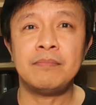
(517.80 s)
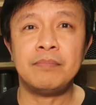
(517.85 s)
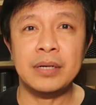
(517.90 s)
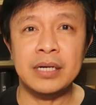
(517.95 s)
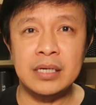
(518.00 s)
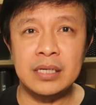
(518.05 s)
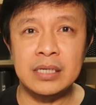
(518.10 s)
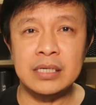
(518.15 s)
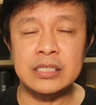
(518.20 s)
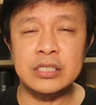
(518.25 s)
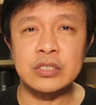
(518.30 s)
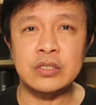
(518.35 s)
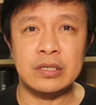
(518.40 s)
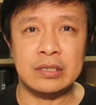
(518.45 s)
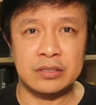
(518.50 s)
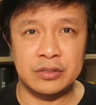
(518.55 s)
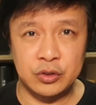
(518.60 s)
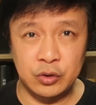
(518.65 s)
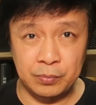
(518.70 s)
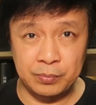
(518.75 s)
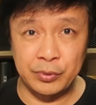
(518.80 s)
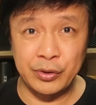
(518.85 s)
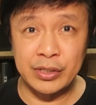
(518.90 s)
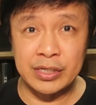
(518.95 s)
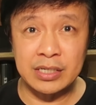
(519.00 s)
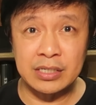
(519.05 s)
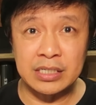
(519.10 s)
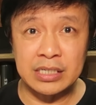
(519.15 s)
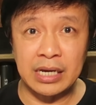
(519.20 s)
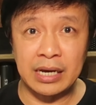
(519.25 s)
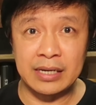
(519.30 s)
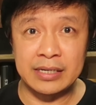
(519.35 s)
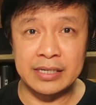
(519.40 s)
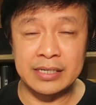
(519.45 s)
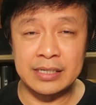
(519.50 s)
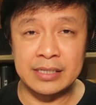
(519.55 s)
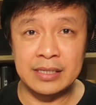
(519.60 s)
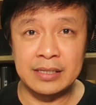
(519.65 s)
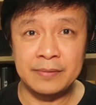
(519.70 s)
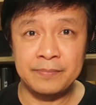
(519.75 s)
please support the
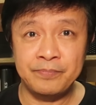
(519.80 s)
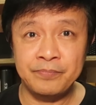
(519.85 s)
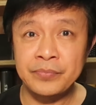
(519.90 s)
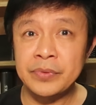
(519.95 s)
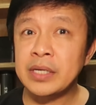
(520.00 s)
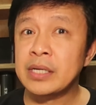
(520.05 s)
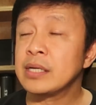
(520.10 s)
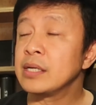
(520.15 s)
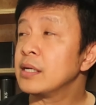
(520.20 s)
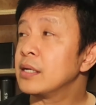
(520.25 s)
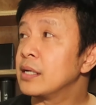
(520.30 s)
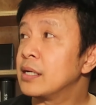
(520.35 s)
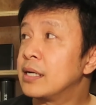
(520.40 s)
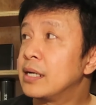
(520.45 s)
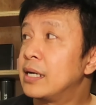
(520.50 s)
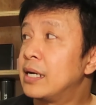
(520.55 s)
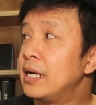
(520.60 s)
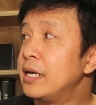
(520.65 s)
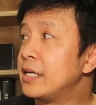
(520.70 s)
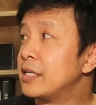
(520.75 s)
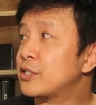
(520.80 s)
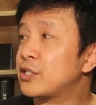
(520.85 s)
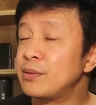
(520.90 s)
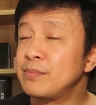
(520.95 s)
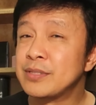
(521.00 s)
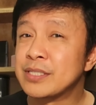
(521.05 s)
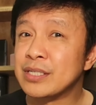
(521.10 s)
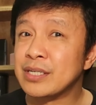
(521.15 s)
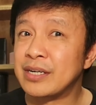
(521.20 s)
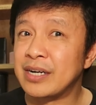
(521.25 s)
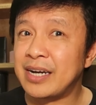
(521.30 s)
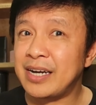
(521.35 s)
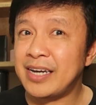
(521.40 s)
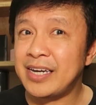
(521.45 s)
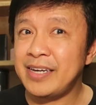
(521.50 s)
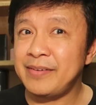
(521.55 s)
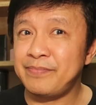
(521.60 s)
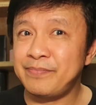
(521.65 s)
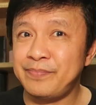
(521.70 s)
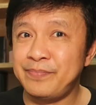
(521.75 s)
channel, click
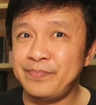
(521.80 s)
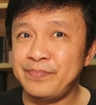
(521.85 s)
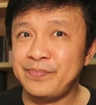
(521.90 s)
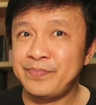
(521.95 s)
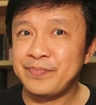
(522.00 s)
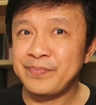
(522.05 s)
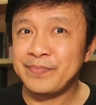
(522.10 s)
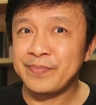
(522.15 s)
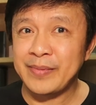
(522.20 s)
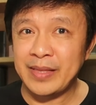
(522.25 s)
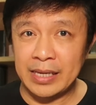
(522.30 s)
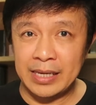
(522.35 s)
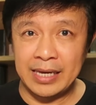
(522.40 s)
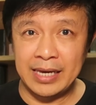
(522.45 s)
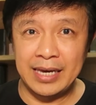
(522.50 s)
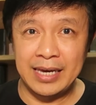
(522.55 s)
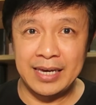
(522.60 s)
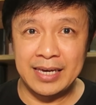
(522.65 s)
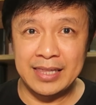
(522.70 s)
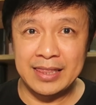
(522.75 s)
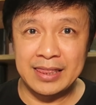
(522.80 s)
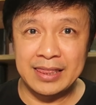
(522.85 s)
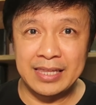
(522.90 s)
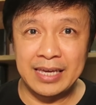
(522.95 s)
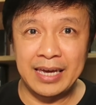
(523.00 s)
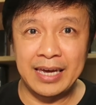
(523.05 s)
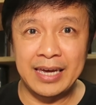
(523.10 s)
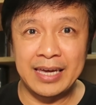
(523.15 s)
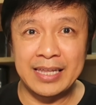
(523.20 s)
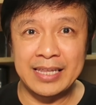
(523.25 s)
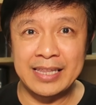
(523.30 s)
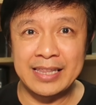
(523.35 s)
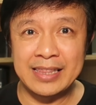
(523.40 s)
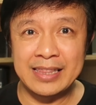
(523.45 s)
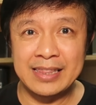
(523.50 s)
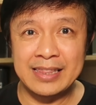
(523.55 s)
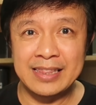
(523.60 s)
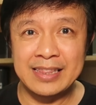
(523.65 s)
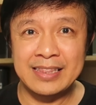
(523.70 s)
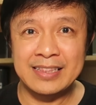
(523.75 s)
subscribe, and
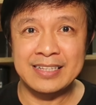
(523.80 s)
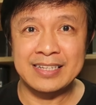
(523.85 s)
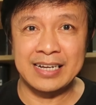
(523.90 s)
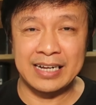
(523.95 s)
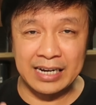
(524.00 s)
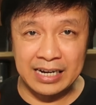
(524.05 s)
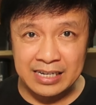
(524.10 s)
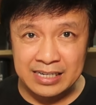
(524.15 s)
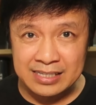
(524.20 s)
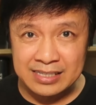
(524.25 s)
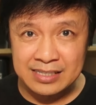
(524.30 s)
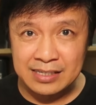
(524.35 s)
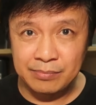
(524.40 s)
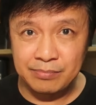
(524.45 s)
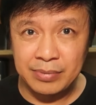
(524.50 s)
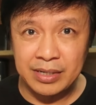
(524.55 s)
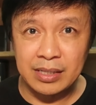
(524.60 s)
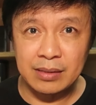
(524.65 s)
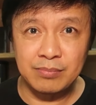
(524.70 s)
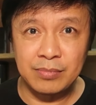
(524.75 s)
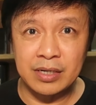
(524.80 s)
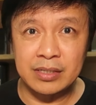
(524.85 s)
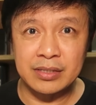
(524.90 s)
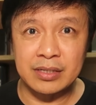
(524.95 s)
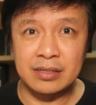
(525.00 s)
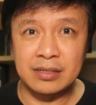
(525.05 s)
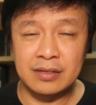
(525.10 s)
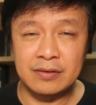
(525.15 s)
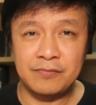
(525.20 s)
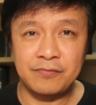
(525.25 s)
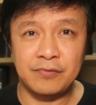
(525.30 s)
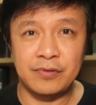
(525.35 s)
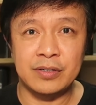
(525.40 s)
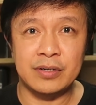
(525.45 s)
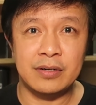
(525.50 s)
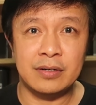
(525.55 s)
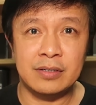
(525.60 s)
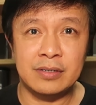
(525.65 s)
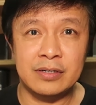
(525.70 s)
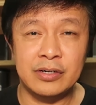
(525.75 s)
then click the bell button
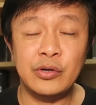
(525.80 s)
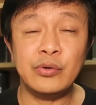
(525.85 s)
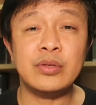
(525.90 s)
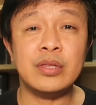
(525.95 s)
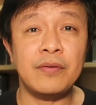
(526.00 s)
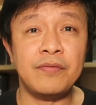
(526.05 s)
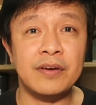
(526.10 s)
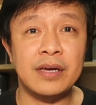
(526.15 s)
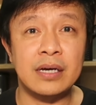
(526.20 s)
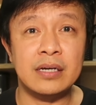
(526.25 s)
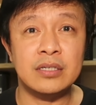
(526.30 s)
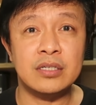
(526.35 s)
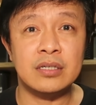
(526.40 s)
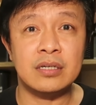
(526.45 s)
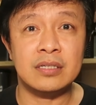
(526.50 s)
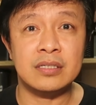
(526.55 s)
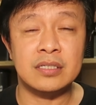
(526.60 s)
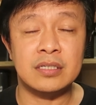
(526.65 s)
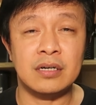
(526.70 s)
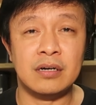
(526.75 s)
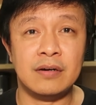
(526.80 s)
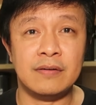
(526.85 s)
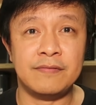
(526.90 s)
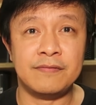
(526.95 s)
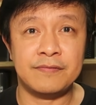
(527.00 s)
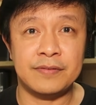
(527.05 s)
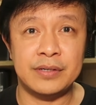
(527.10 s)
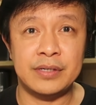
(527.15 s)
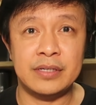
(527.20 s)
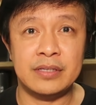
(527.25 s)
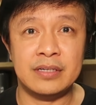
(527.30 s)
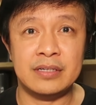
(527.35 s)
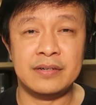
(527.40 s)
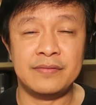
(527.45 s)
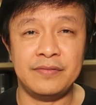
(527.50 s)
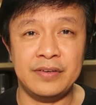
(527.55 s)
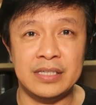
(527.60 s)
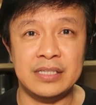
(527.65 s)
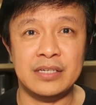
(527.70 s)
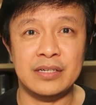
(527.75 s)
for notifications of further
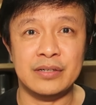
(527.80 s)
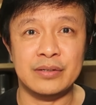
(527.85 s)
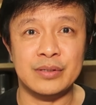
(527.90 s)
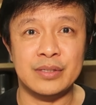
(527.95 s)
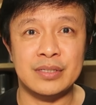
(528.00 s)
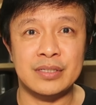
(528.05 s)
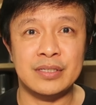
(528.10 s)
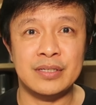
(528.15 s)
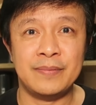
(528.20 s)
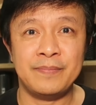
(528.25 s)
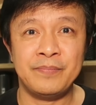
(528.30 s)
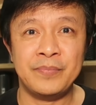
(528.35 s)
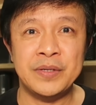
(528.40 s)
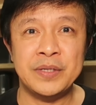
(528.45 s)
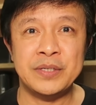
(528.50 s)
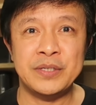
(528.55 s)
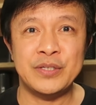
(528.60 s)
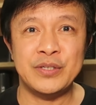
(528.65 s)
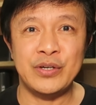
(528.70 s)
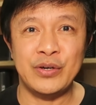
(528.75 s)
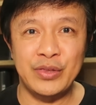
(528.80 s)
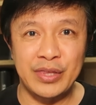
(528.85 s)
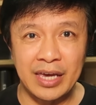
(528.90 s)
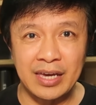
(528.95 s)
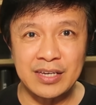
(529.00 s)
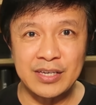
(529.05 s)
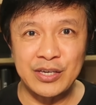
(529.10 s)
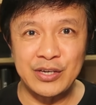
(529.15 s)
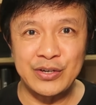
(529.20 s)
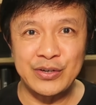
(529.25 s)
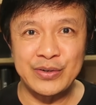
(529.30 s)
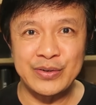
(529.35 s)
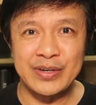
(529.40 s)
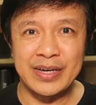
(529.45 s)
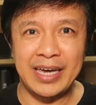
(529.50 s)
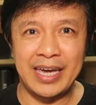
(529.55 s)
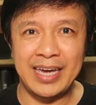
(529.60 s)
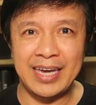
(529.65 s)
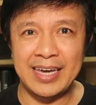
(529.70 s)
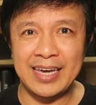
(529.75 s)
videos. So thank you
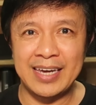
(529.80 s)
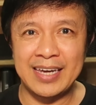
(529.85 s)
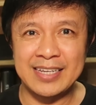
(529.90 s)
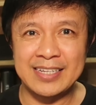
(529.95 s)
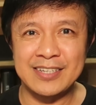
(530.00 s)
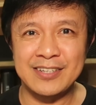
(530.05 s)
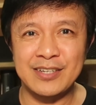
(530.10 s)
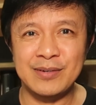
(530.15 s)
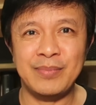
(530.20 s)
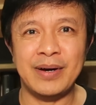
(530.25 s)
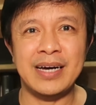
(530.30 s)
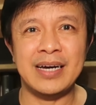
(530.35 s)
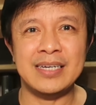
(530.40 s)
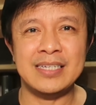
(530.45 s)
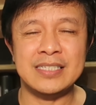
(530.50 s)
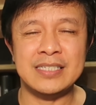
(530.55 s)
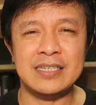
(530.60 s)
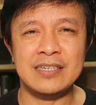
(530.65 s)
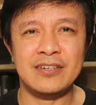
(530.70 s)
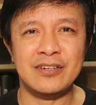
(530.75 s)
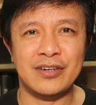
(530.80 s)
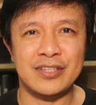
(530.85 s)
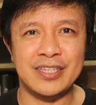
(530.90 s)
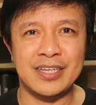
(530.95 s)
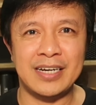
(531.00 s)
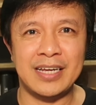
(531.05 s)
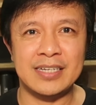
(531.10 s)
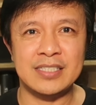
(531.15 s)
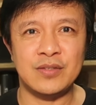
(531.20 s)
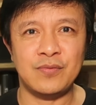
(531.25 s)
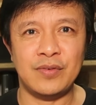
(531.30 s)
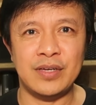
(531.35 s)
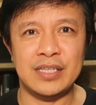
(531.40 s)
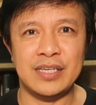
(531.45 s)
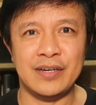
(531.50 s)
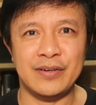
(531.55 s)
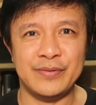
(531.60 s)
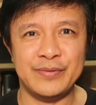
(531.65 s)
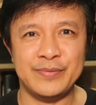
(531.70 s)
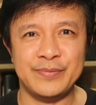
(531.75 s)
and goodbye. See you on the next
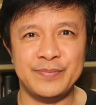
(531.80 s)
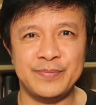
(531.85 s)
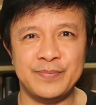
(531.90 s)
video.